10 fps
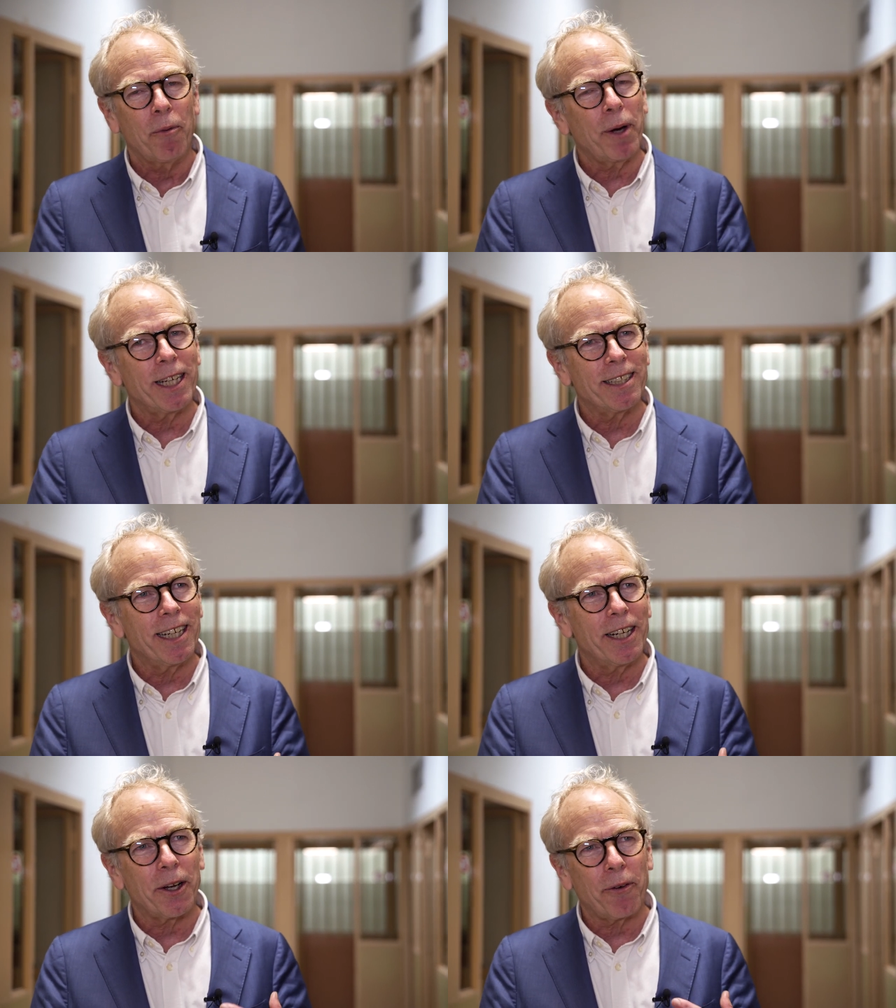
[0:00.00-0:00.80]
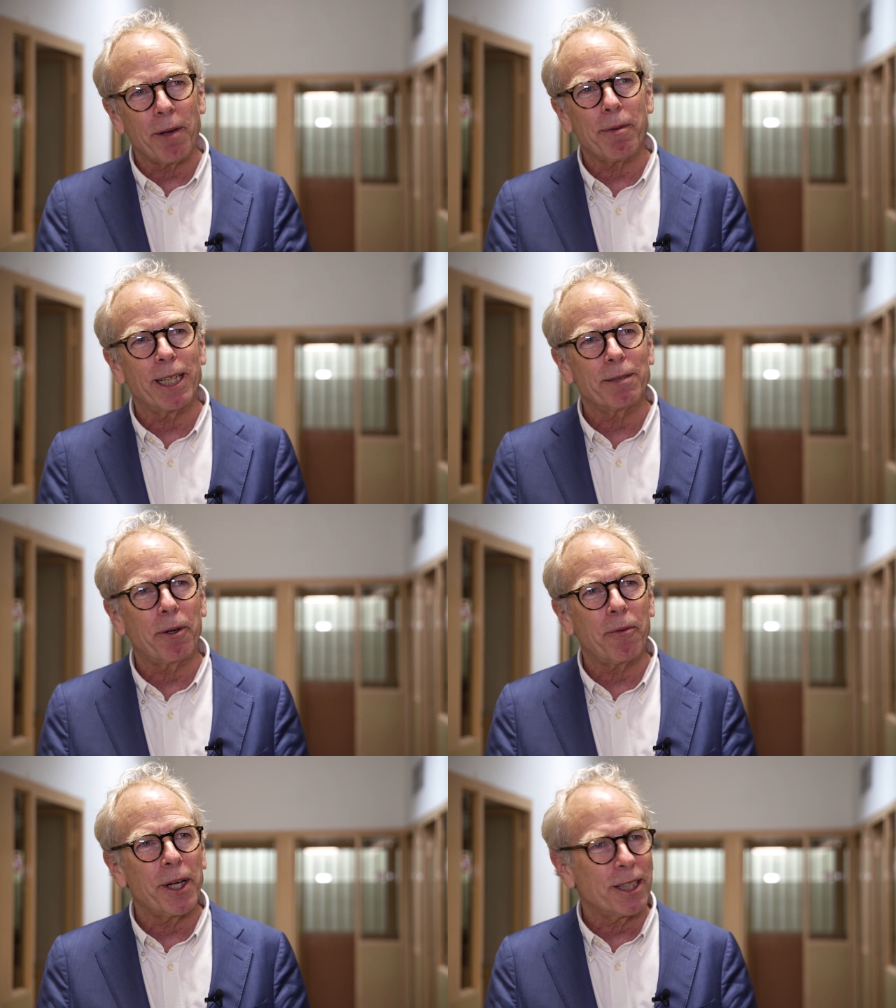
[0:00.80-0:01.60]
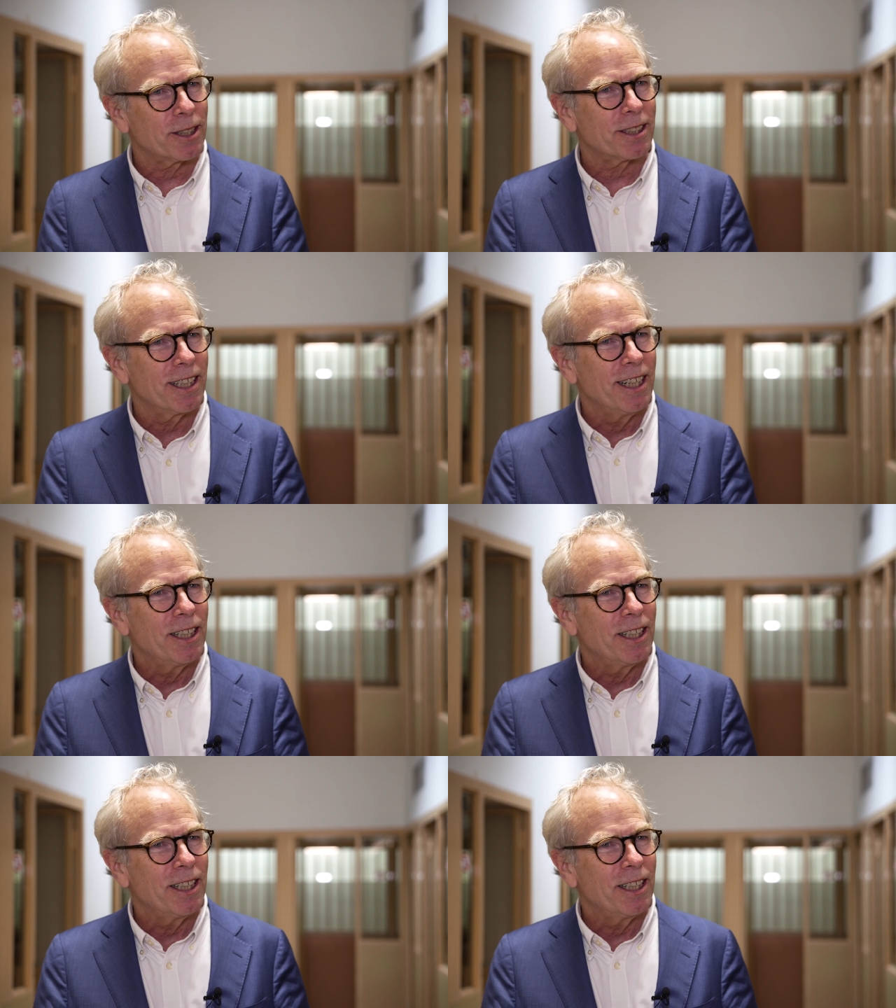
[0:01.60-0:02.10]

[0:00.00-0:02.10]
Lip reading: when an agreement has been reached